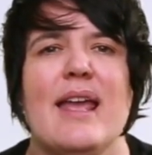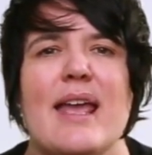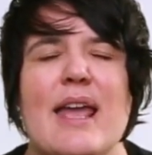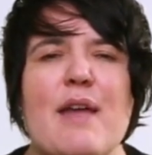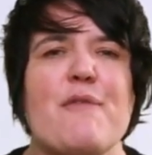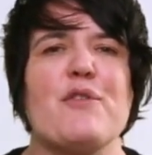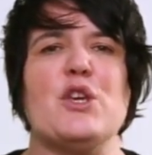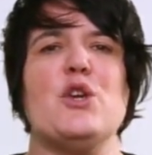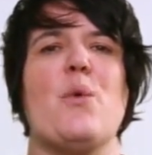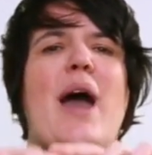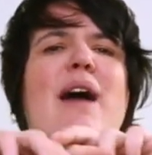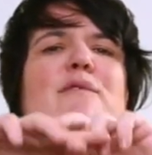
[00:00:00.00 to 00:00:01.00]
if
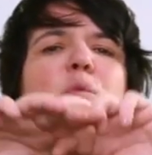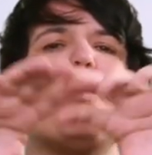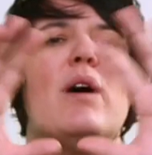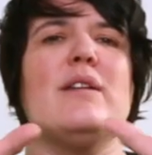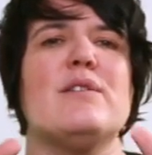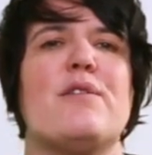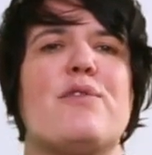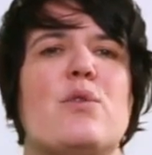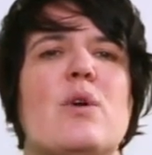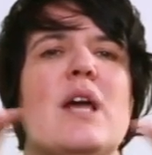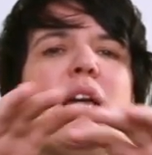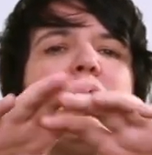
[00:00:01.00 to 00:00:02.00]
you have
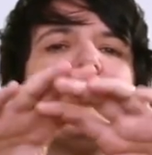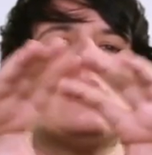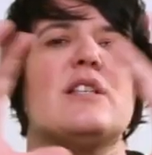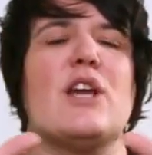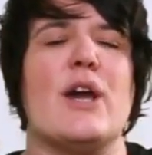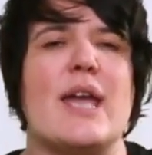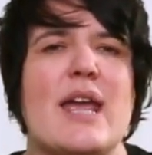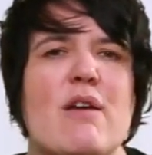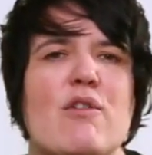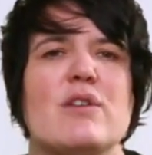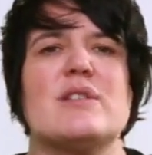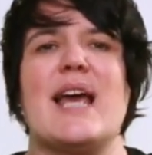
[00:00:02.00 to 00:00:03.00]
wonderful
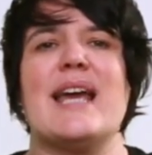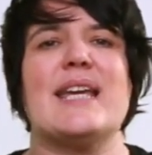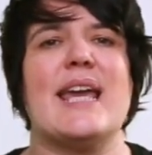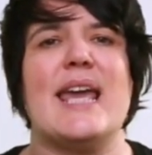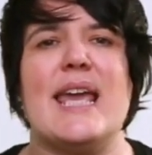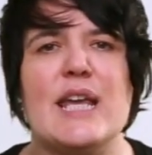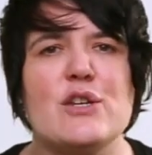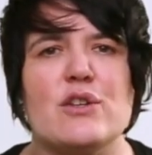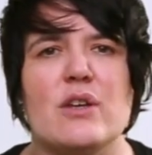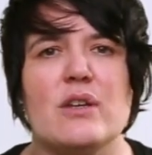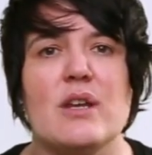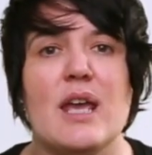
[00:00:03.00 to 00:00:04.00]
coherence and
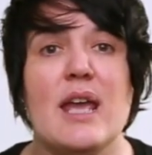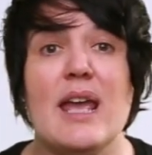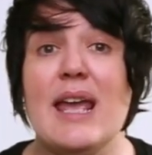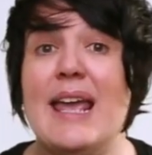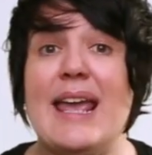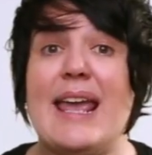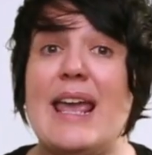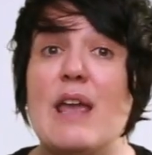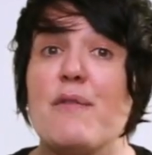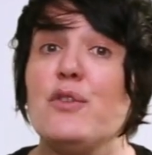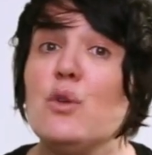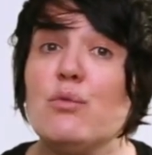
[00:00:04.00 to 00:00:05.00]
cohesion.
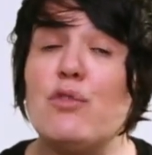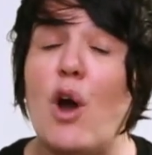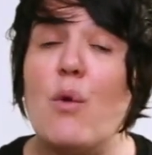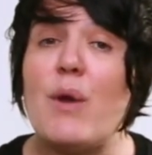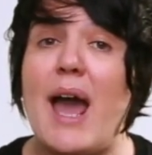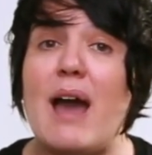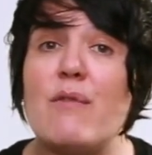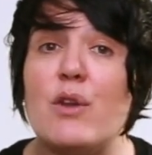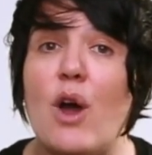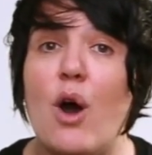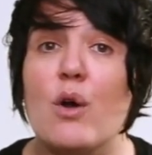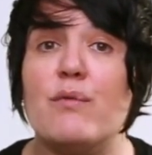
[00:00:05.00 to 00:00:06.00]
If you don't have
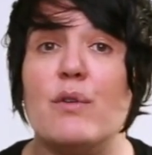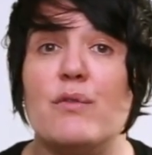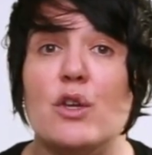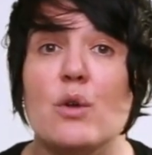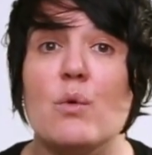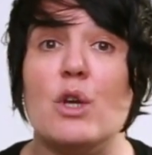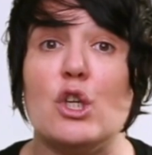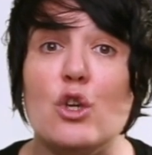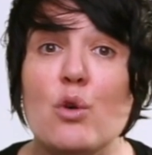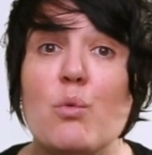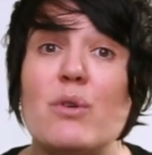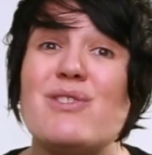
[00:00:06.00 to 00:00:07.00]
an overview,
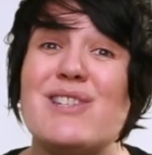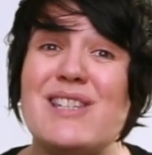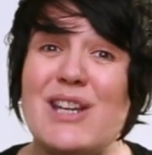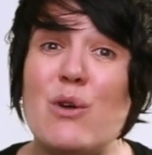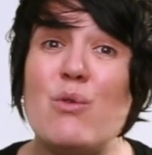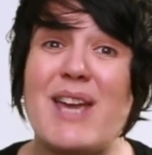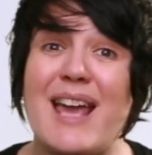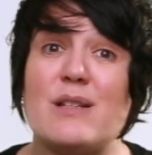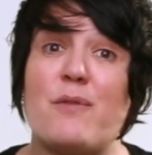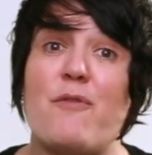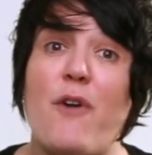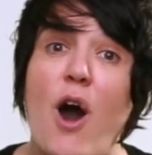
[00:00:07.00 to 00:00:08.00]
you will still
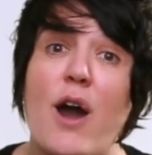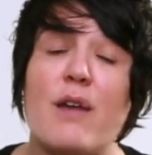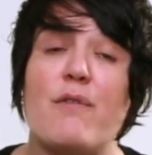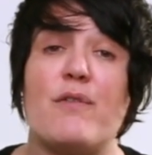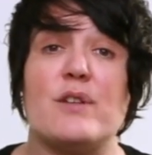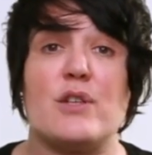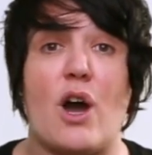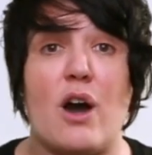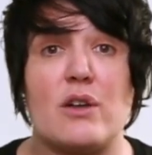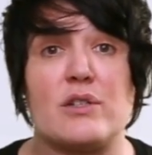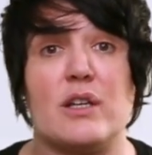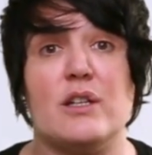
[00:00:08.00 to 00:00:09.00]
get 5 for
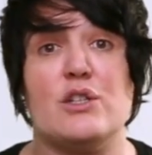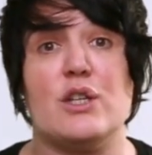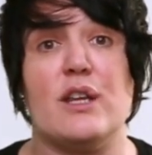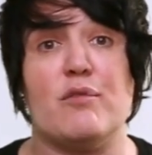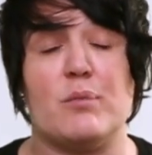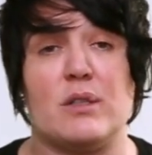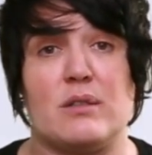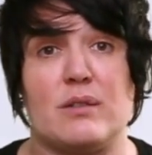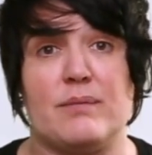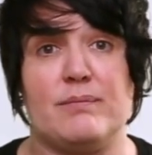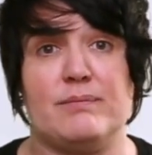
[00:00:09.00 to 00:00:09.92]
task achievement.